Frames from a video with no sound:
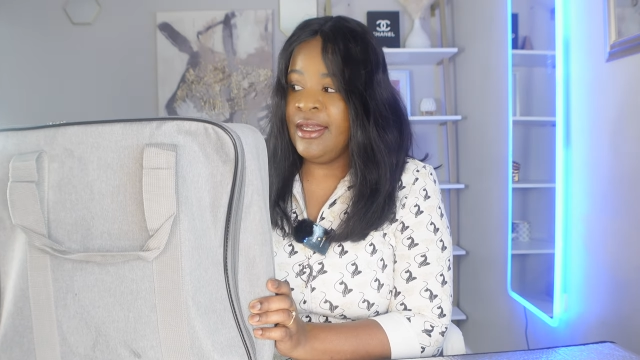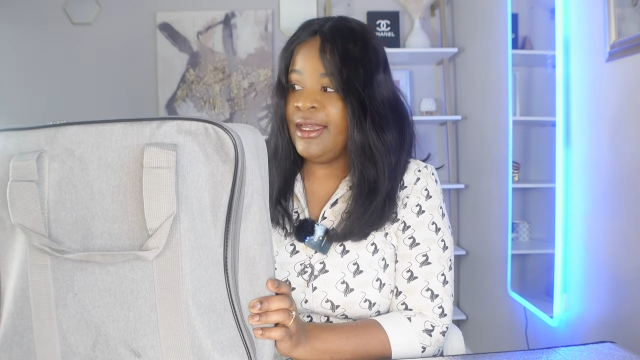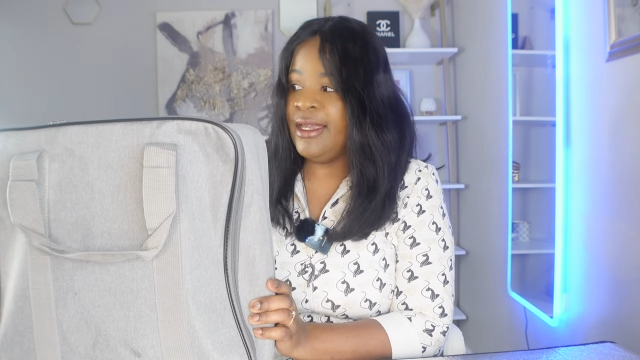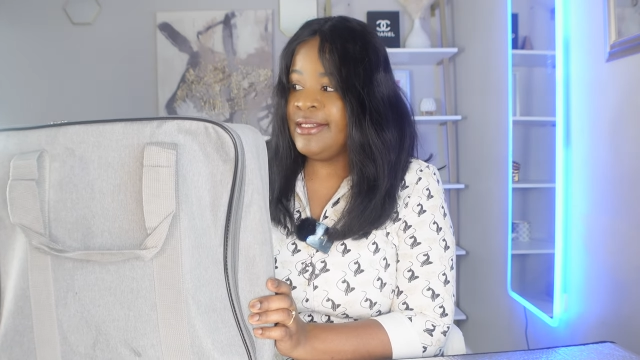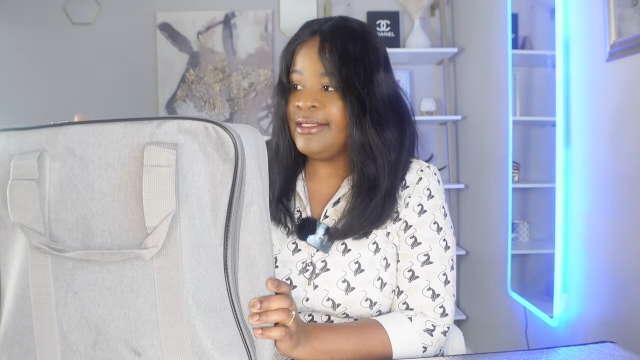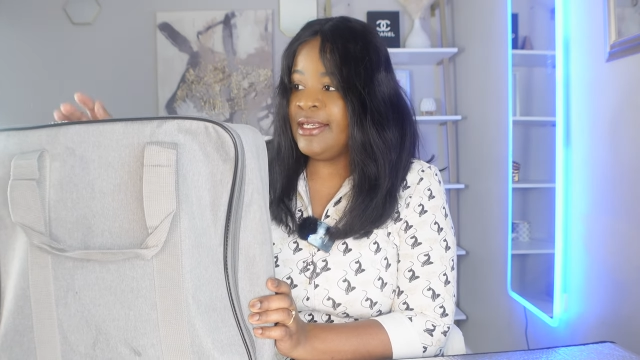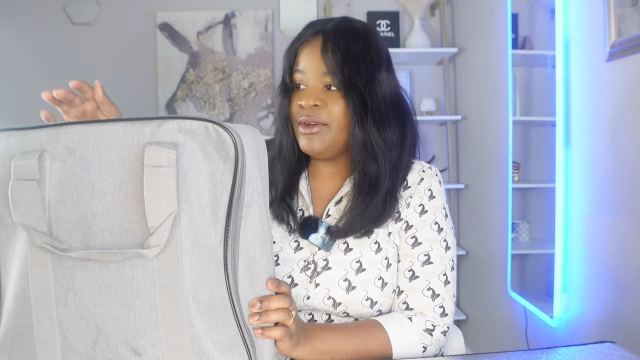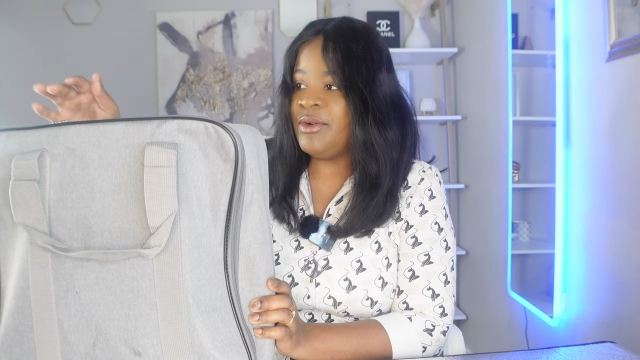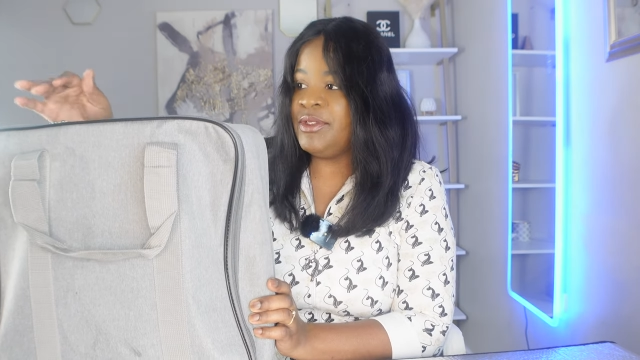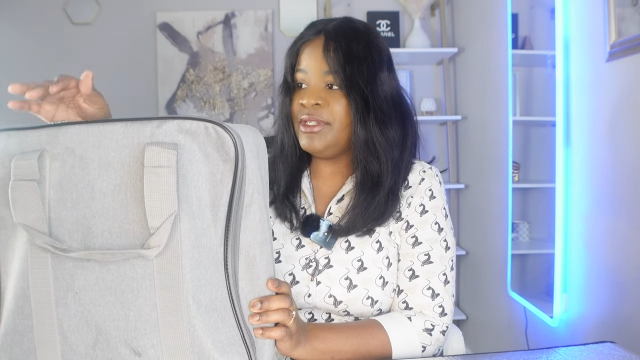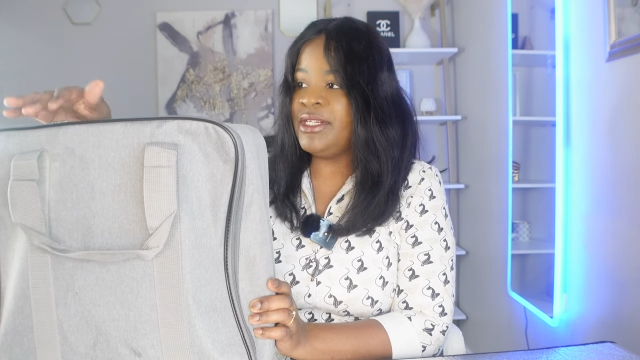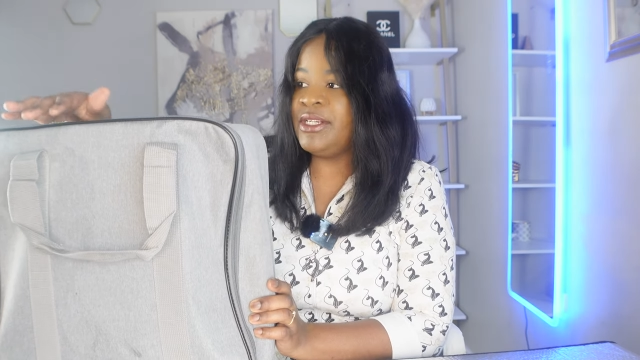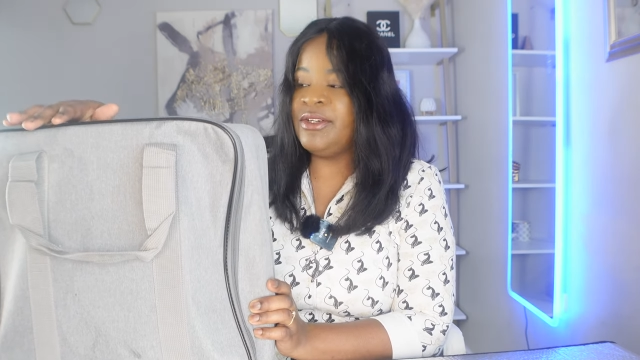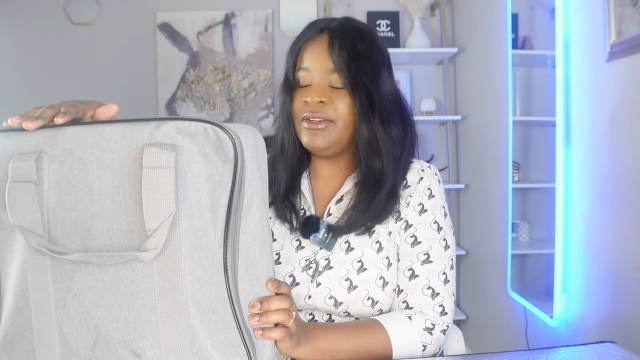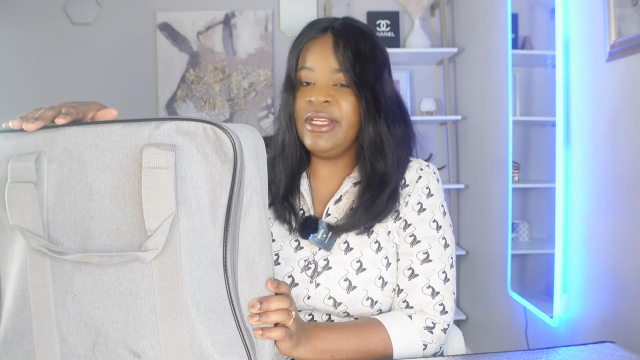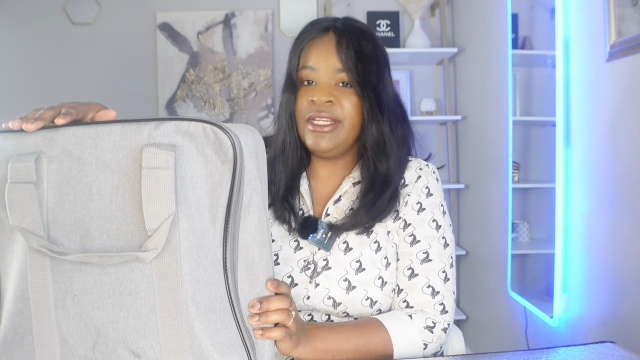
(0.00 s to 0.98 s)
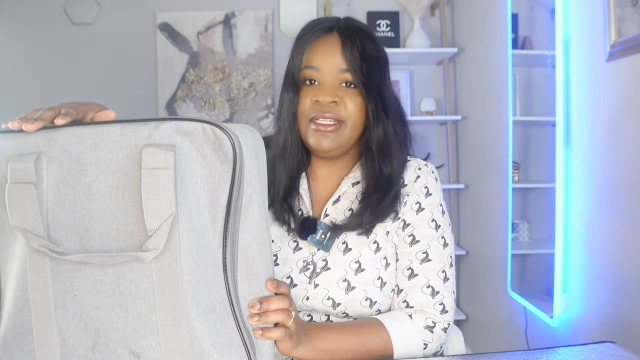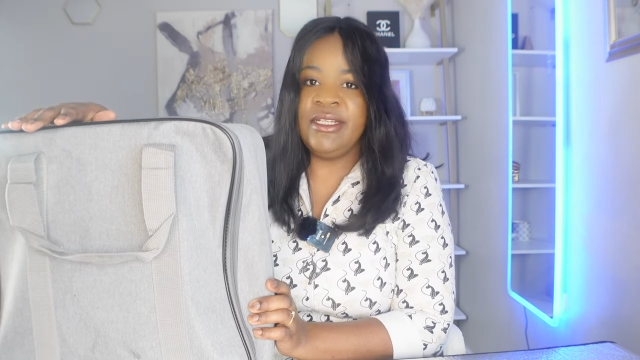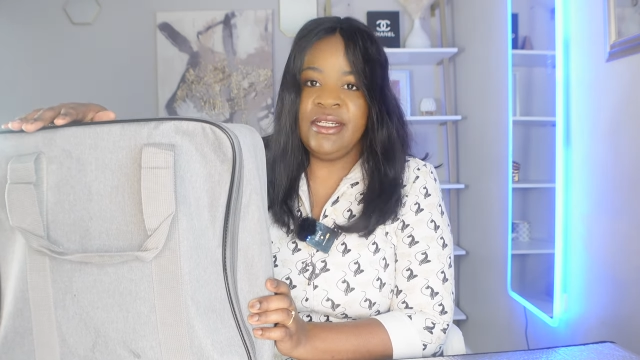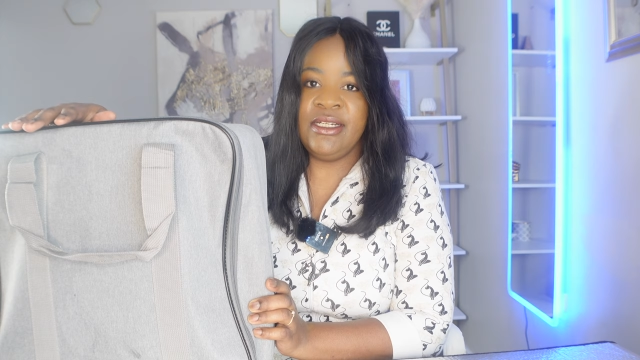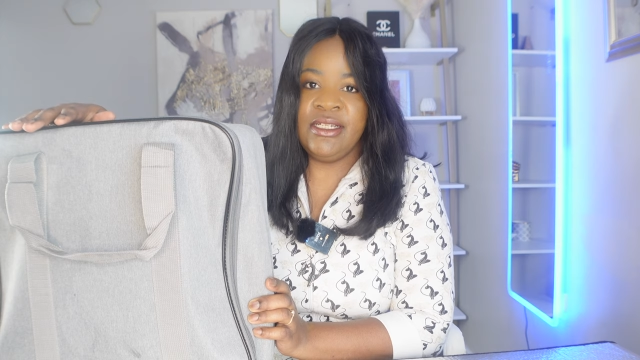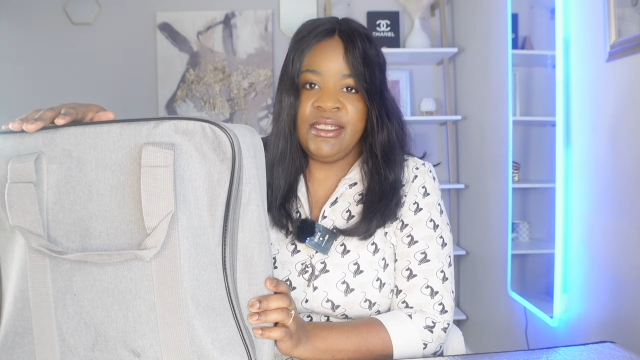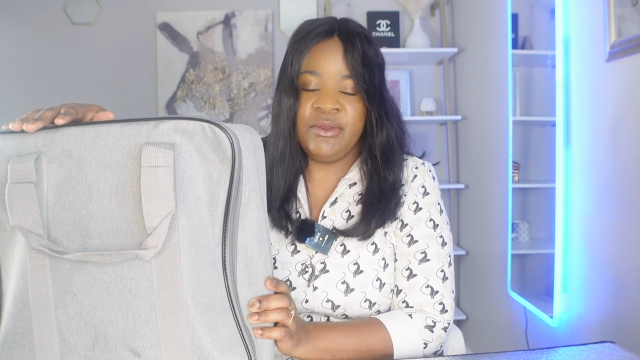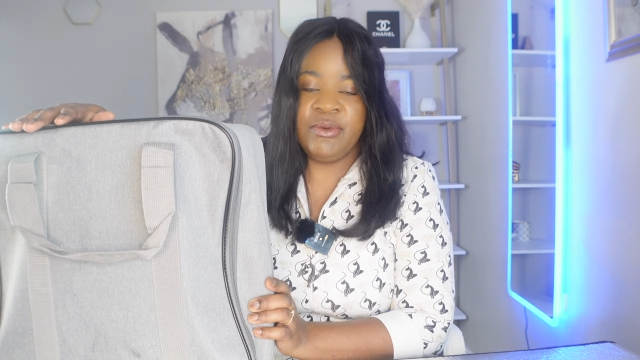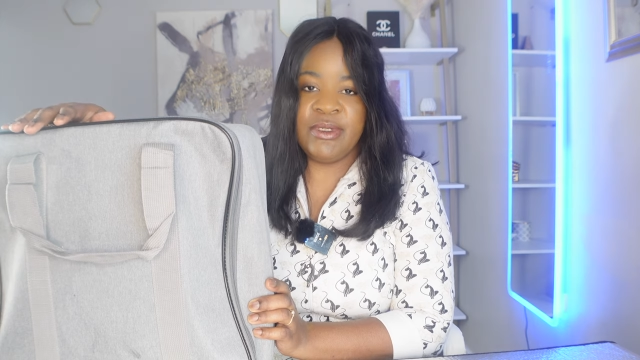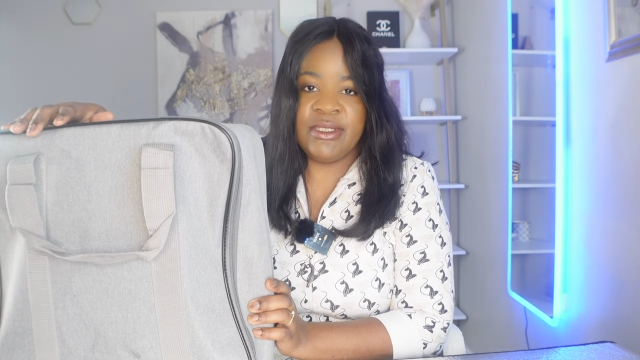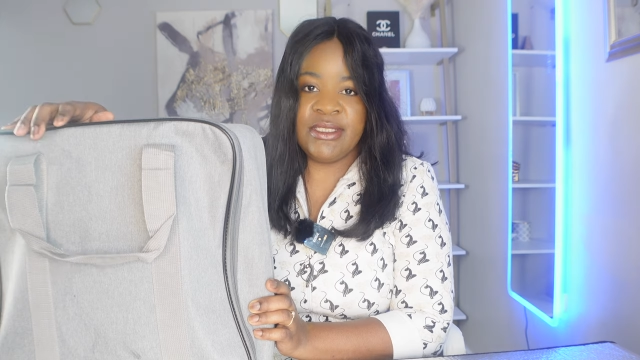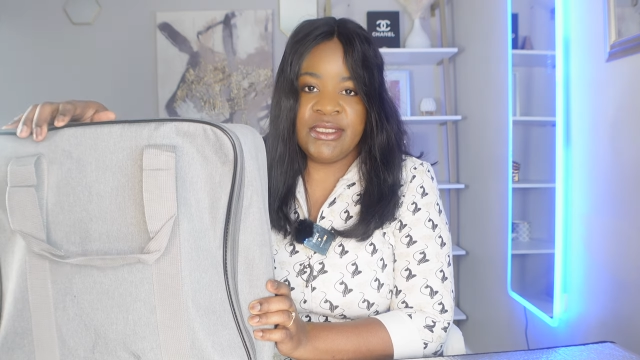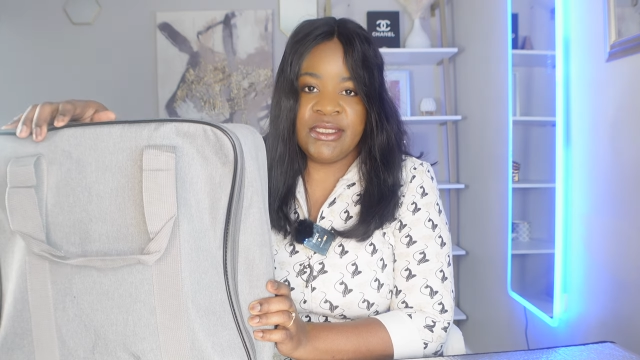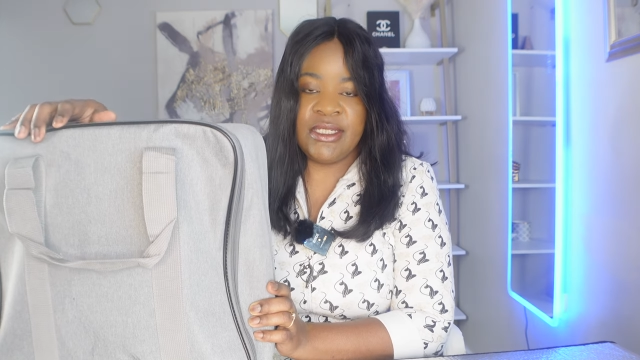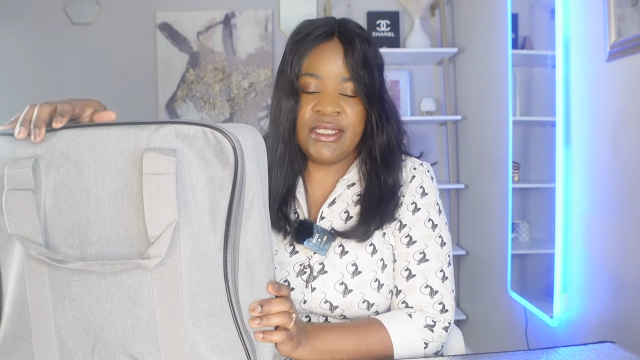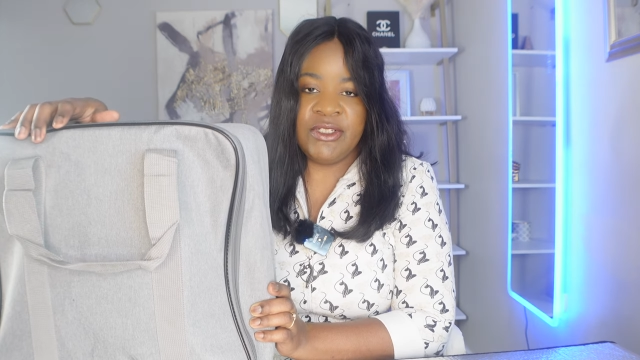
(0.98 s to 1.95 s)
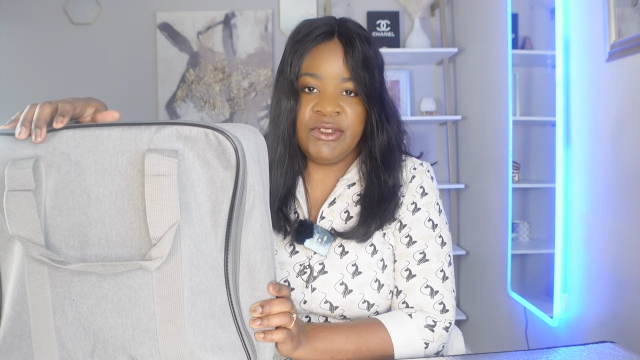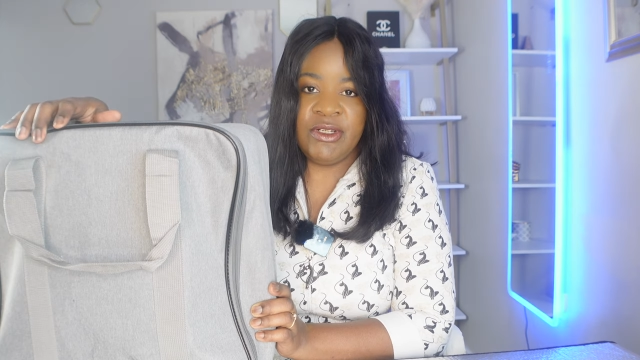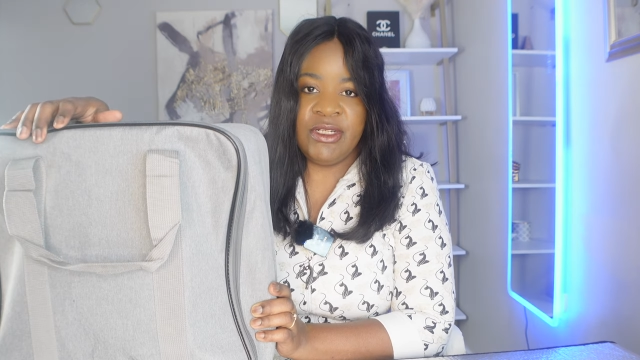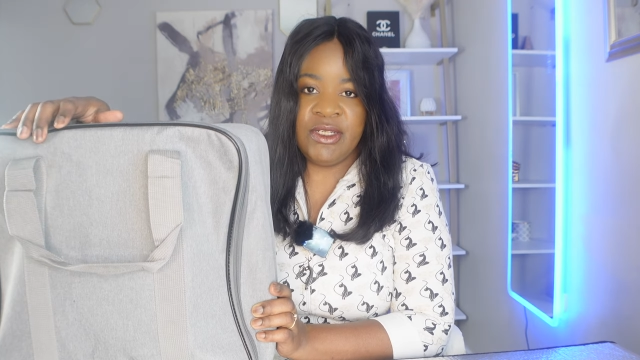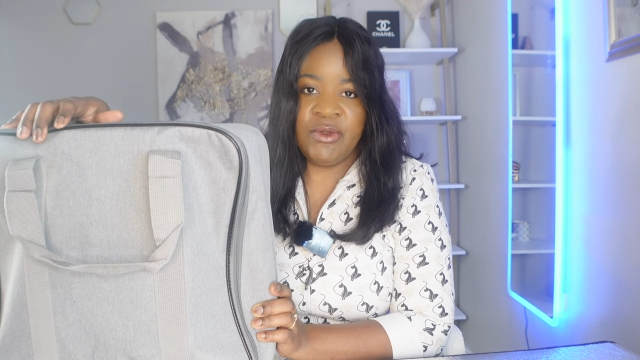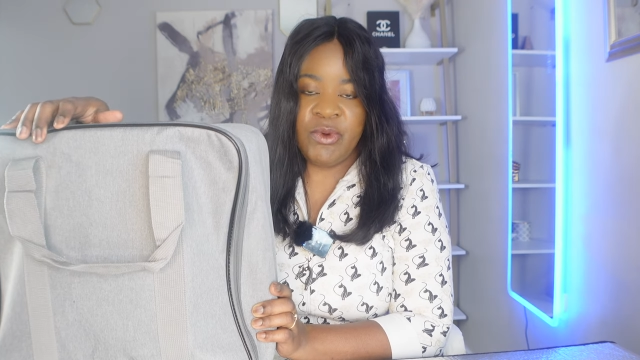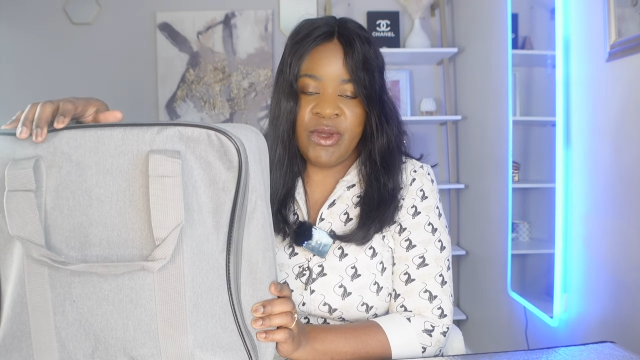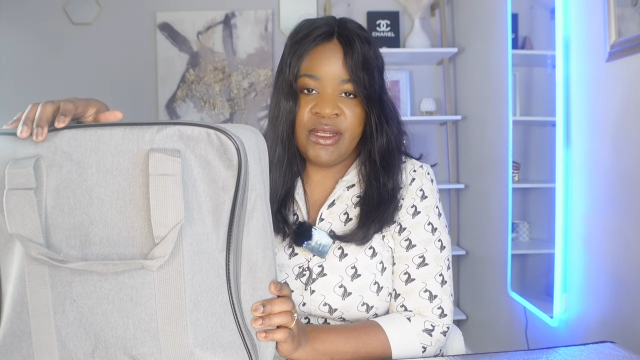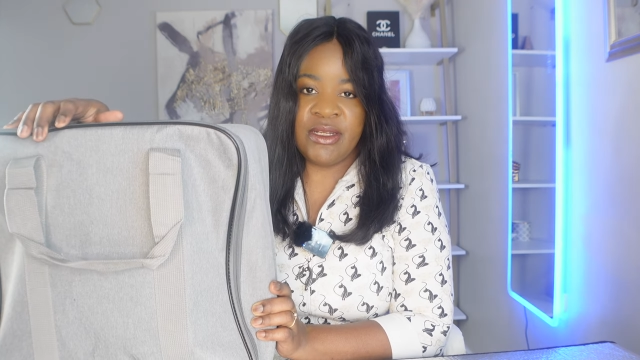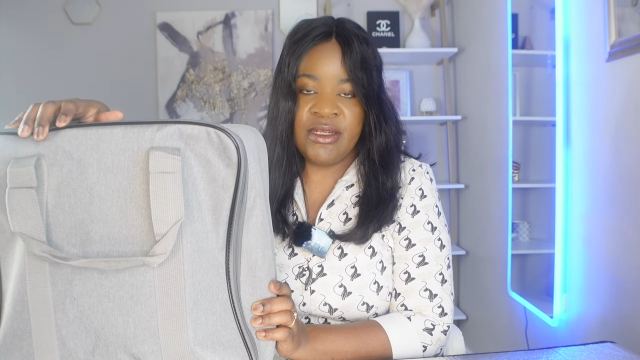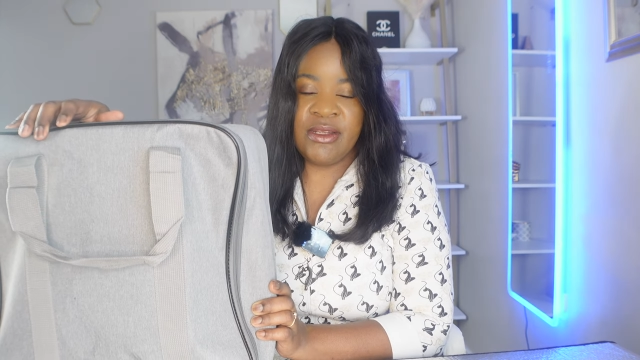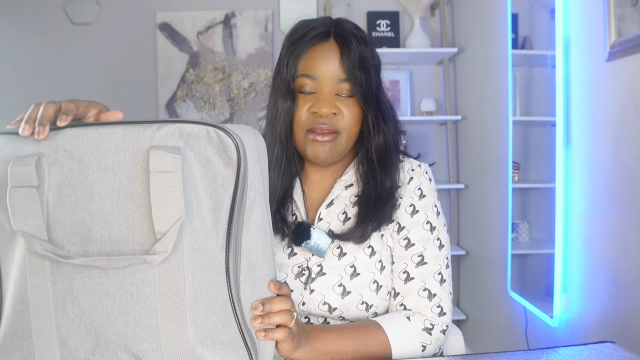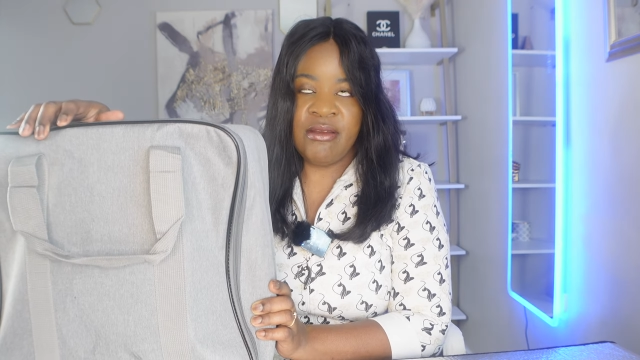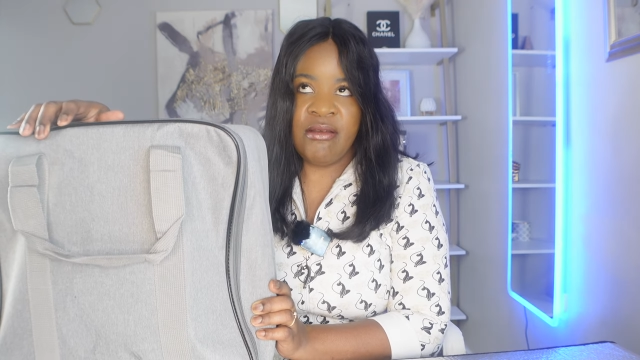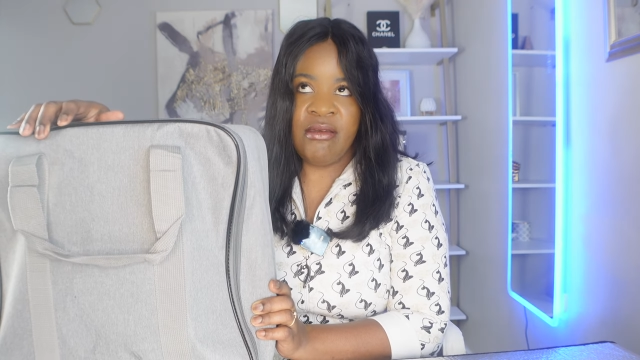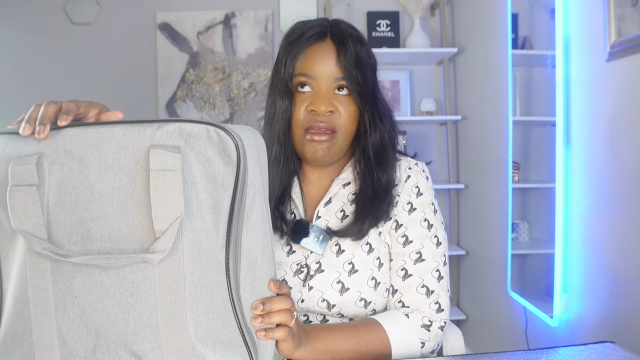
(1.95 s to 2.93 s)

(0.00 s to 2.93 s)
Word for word: as a content creator it was actually one